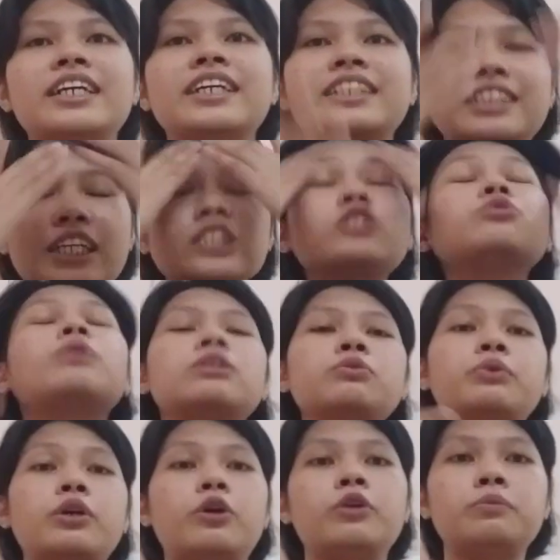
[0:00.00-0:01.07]
that's what
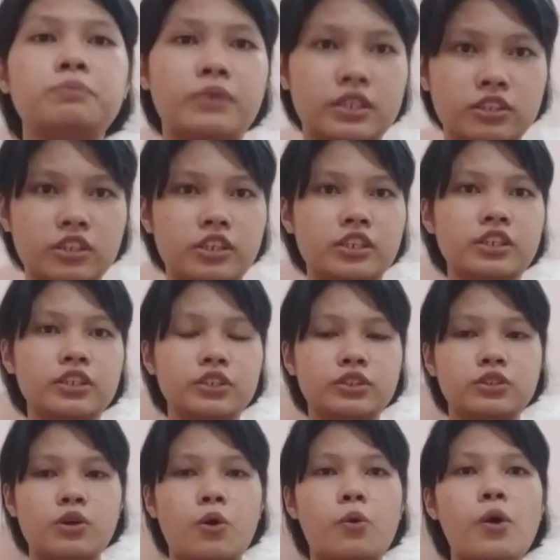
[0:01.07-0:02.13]
we call matter.
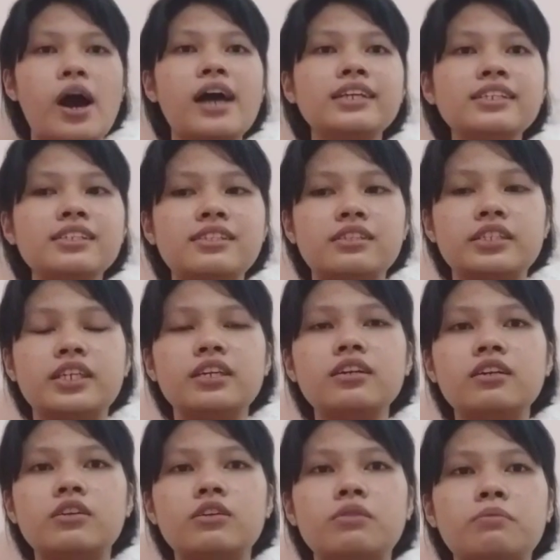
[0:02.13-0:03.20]
So honestly,
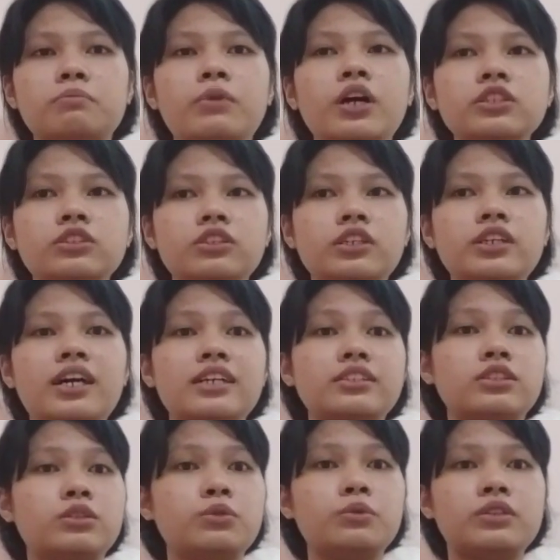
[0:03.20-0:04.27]
matter
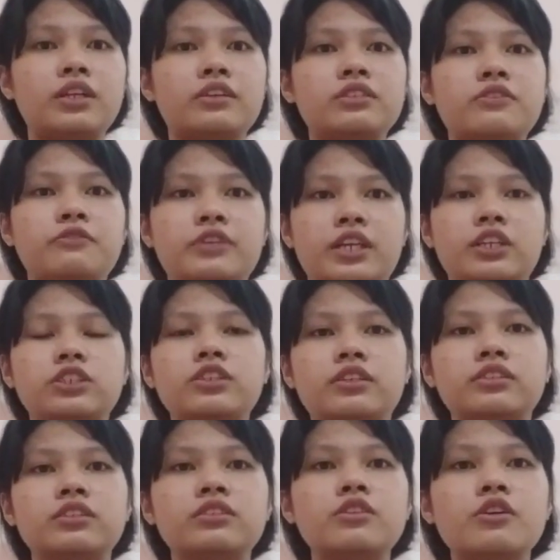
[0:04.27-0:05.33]
has two
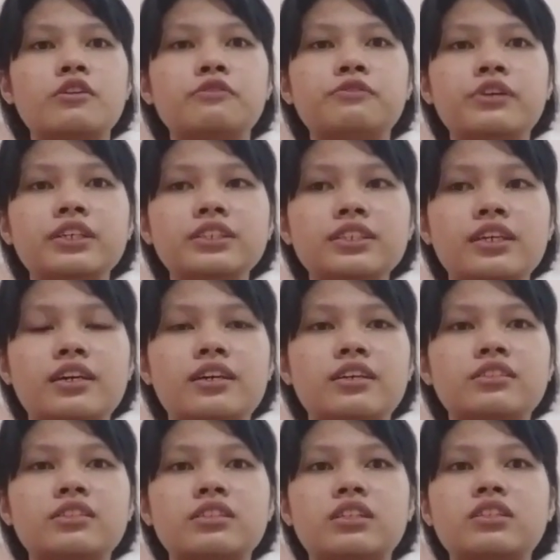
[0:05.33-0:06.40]
classifications. First
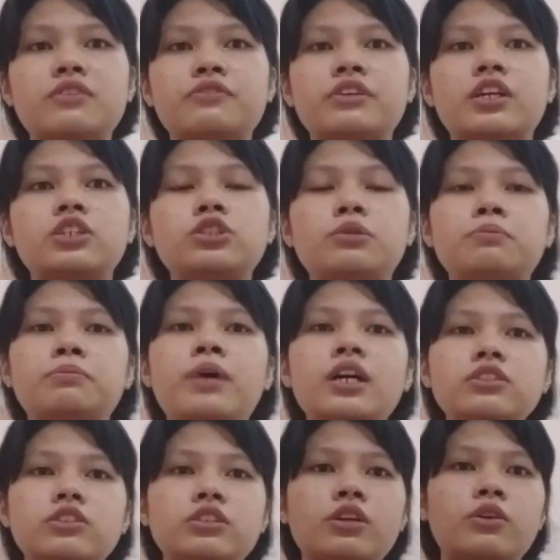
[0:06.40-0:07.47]
is classification
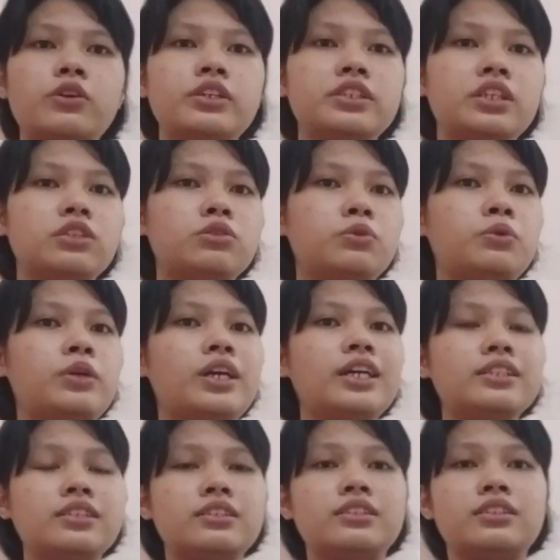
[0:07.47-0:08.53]
matter according to
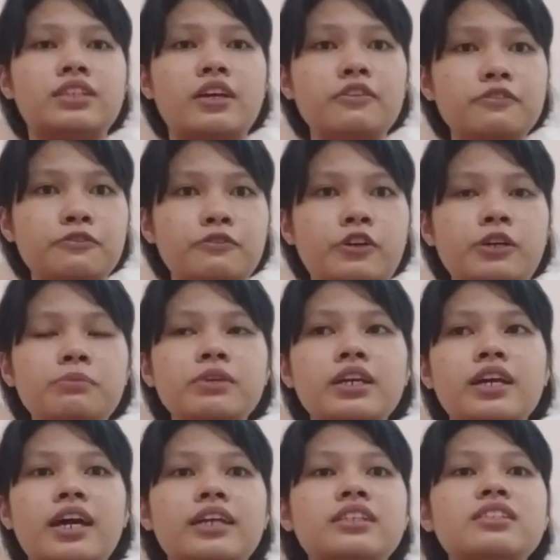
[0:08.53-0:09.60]
its state form,
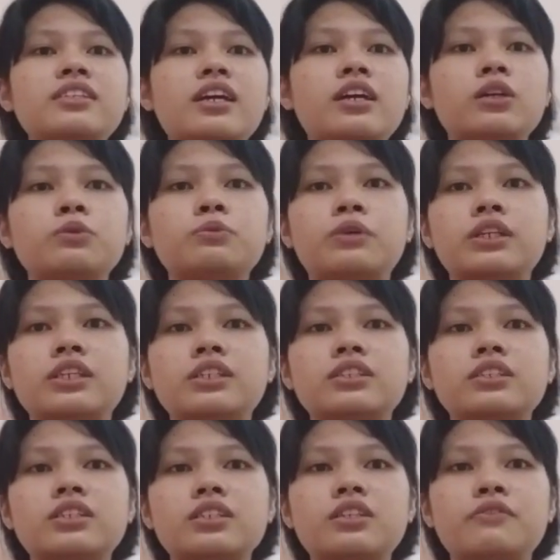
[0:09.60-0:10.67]
and the second one is
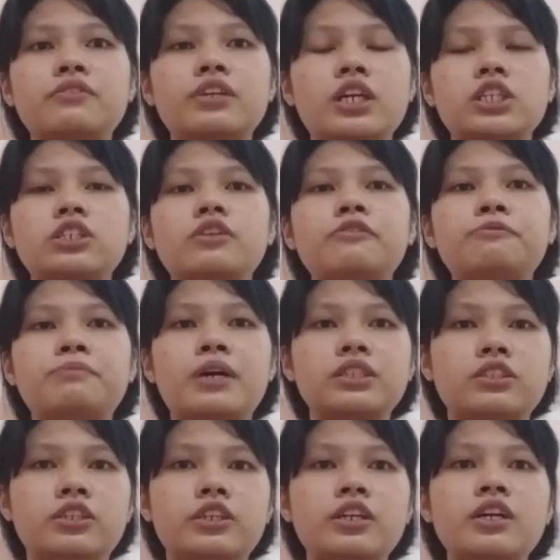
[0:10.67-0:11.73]
classification of
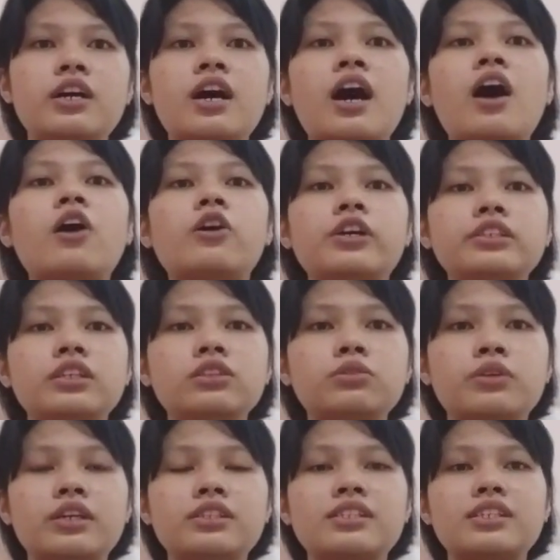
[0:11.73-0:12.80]
matter according to
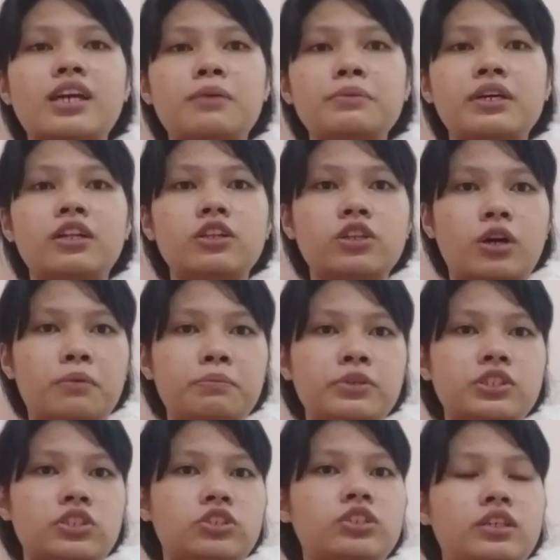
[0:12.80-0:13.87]
its chemical
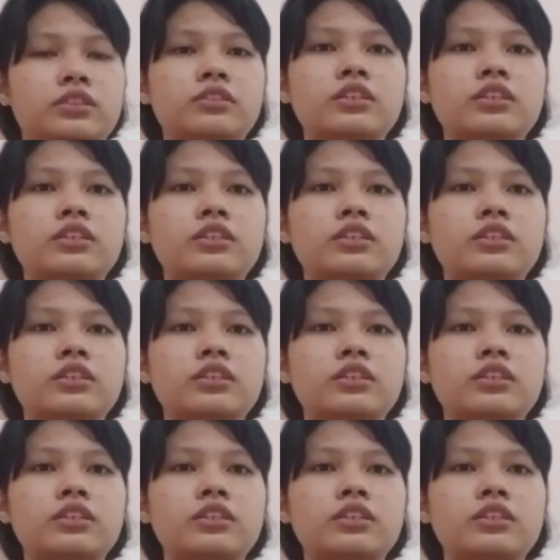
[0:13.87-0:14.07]
composition.